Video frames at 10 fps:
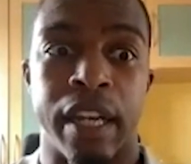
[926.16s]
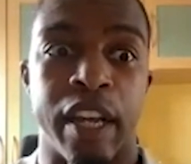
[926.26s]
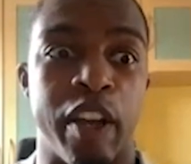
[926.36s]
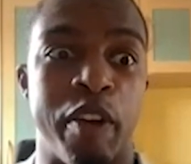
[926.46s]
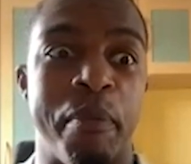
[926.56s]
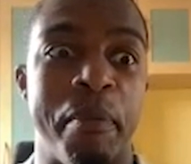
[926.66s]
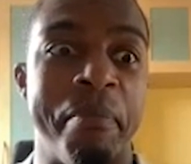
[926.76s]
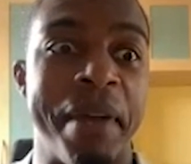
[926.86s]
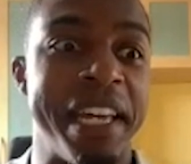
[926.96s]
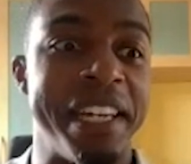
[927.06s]

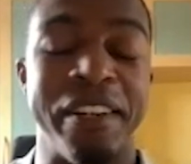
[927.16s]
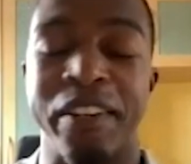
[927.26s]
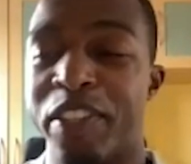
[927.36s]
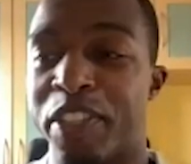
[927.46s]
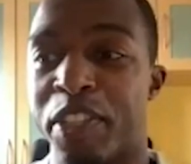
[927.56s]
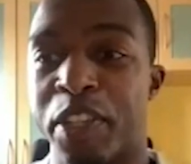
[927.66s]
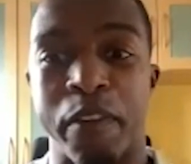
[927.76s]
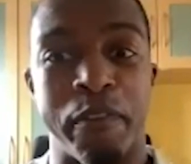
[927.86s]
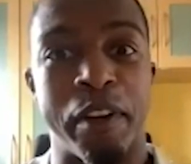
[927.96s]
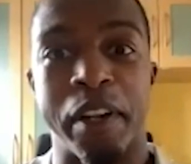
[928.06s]
Men just
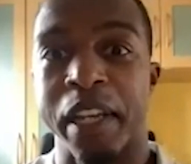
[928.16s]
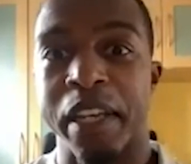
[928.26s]
don't feel like they